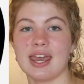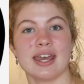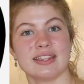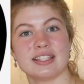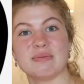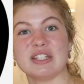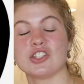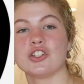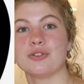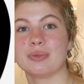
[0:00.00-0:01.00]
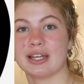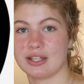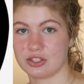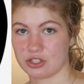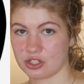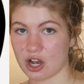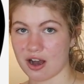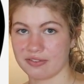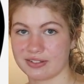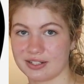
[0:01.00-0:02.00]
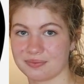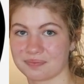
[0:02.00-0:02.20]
and this means to play soft.